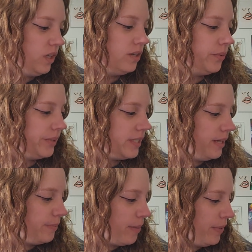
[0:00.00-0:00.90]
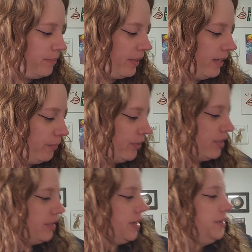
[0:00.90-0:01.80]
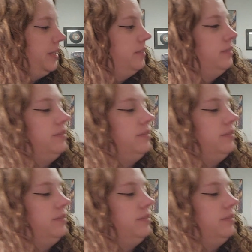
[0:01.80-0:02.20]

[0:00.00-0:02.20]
do you want to see how my paint by numbers is going?